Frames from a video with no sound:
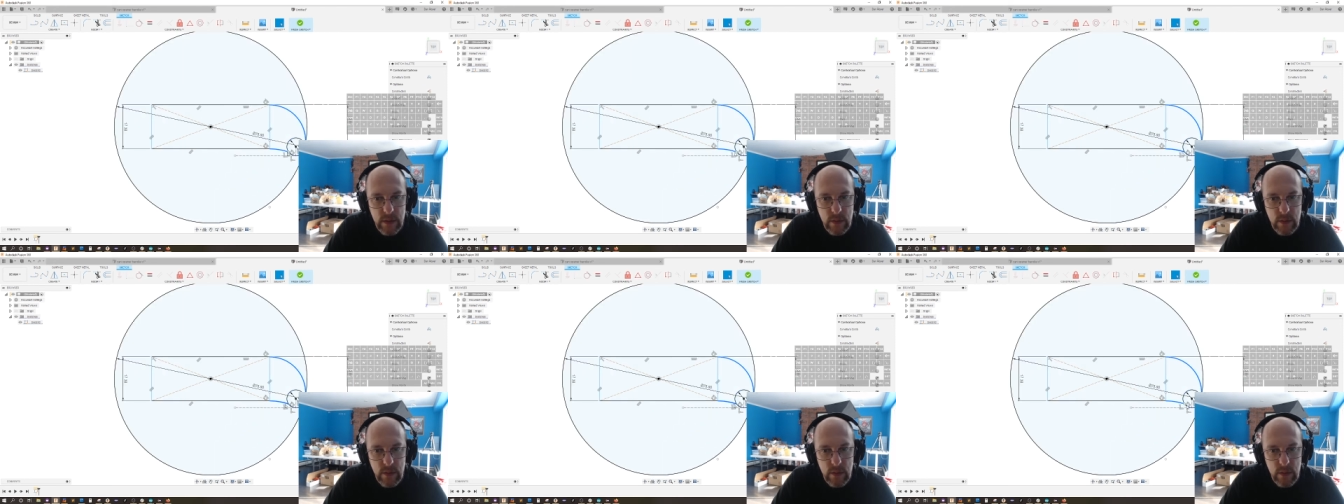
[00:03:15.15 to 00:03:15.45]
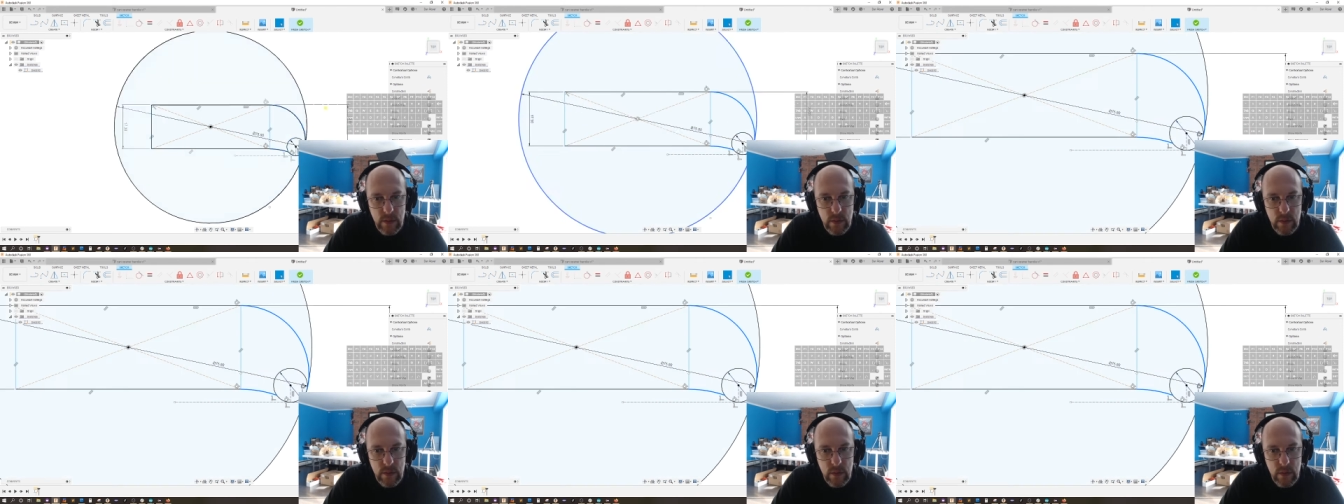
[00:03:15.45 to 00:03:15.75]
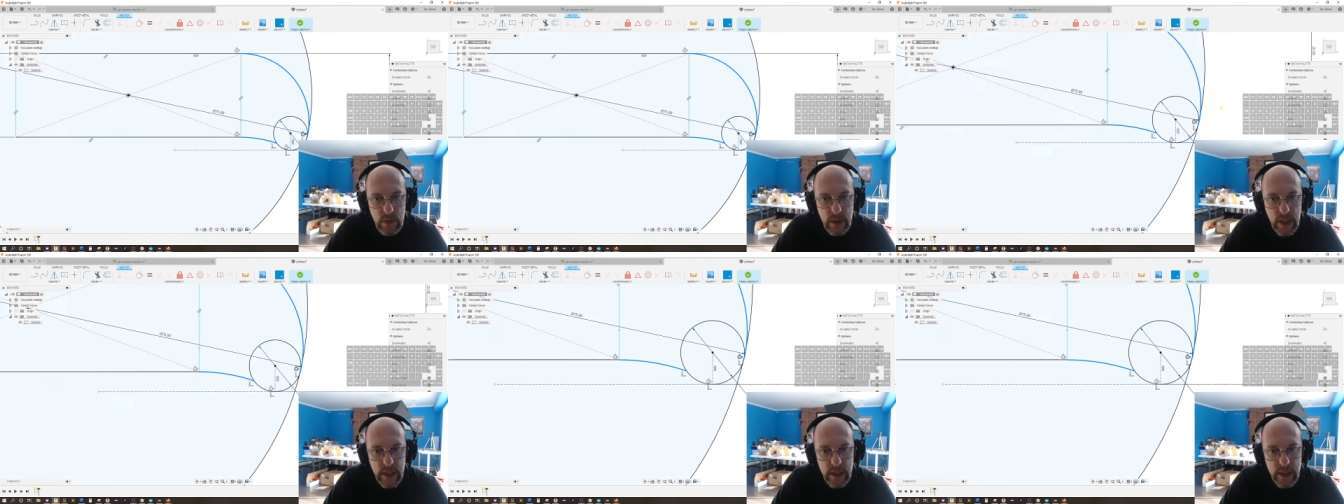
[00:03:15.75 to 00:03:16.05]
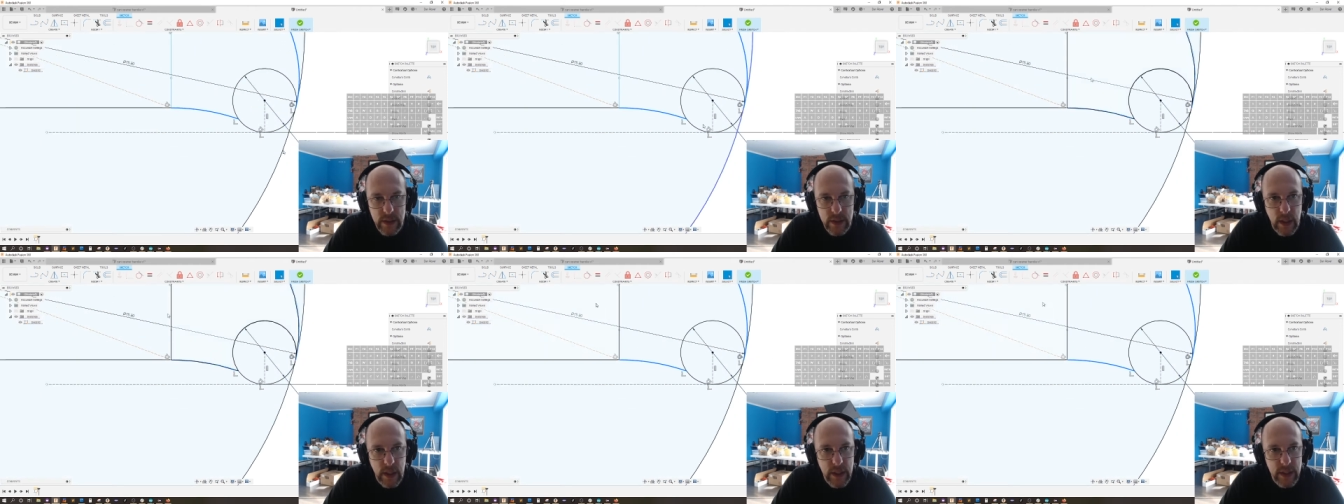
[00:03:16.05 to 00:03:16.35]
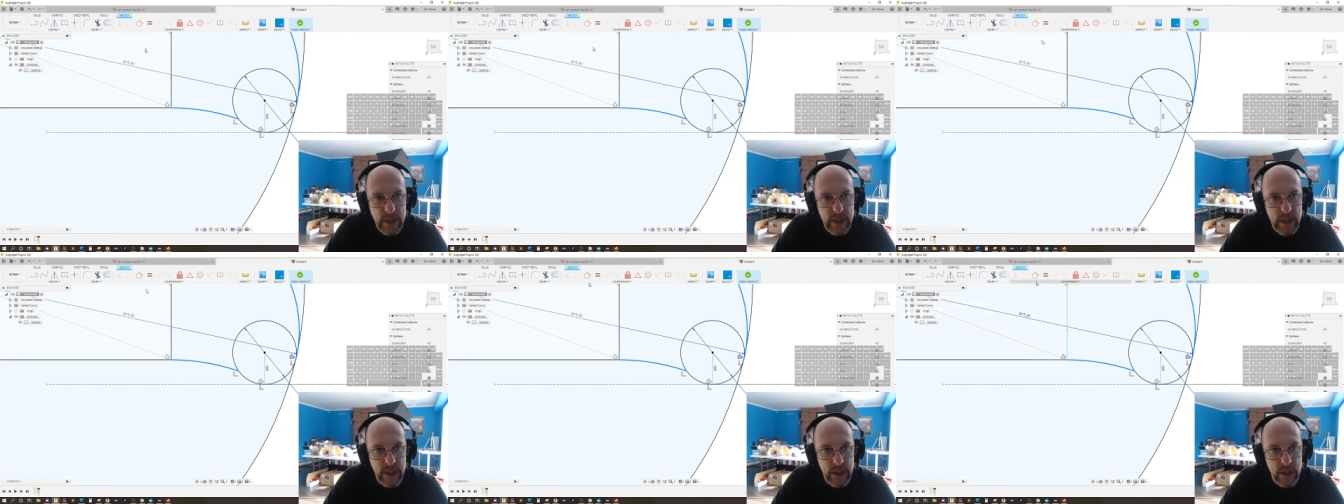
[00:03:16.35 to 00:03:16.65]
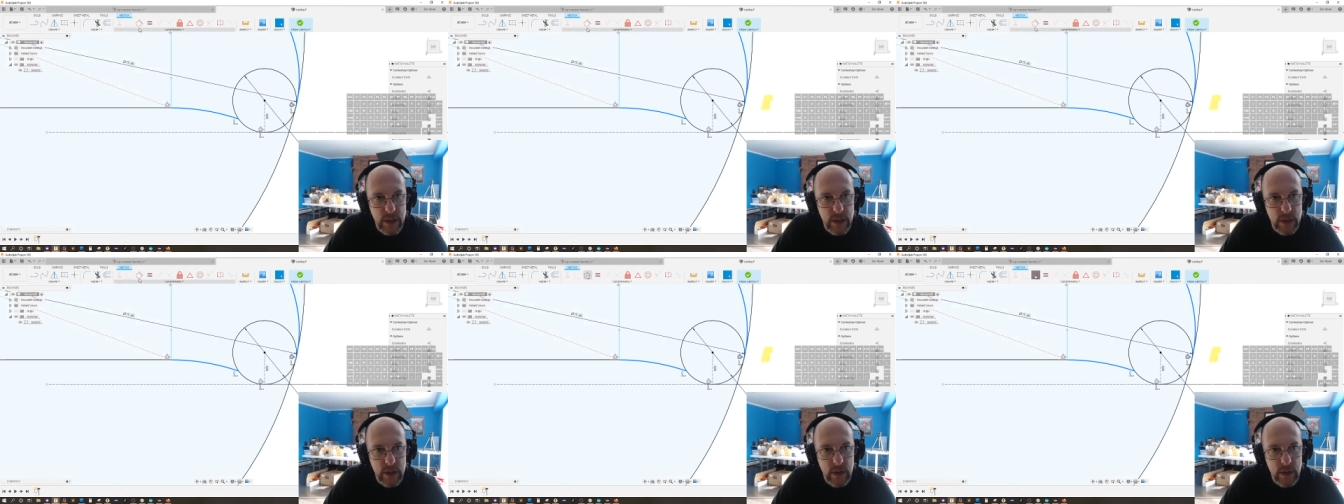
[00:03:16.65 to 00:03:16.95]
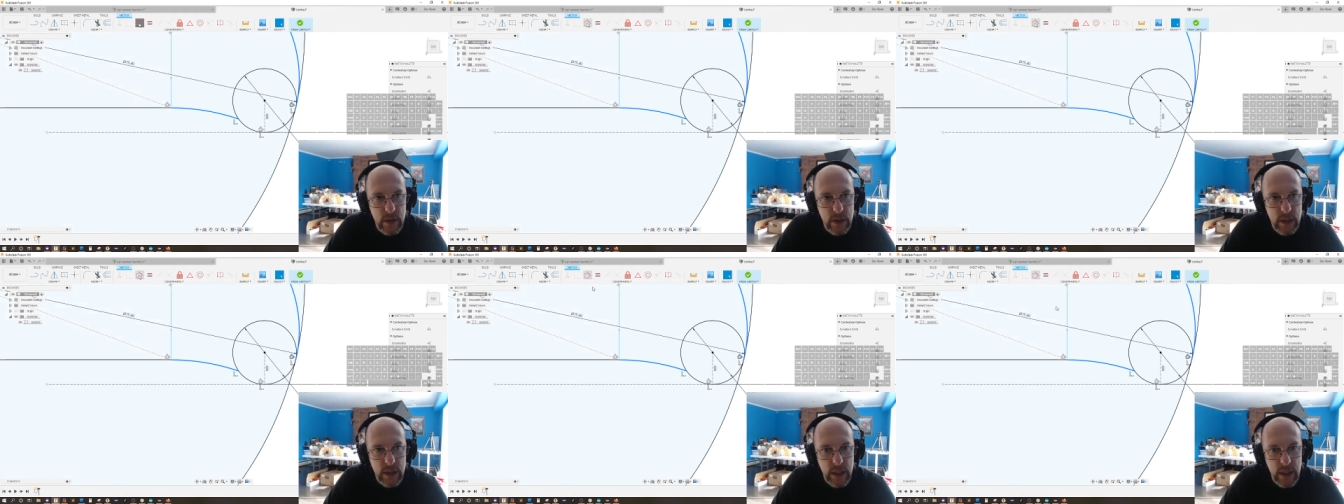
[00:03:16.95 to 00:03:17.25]
Oh, that is not a tangent.
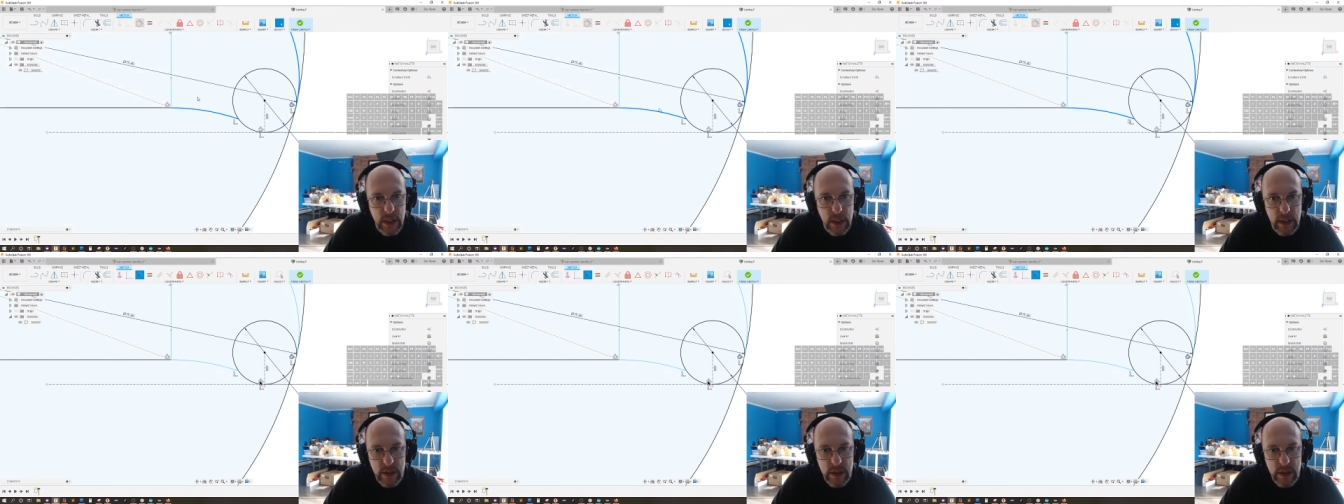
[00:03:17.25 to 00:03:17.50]
Look at that.